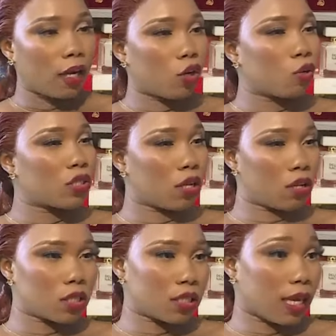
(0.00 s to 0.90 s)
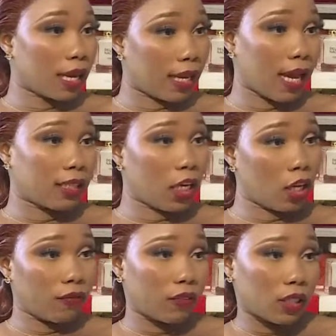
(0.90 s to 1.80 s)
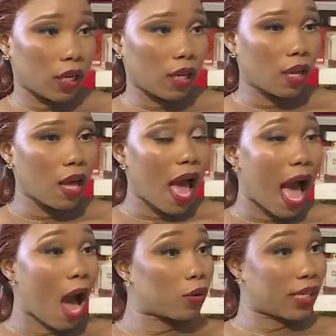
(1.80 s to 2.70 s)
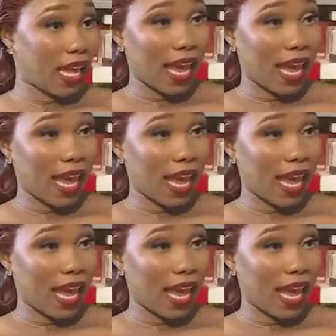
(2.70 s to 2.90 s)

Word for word: the results they get at the end of the day, how they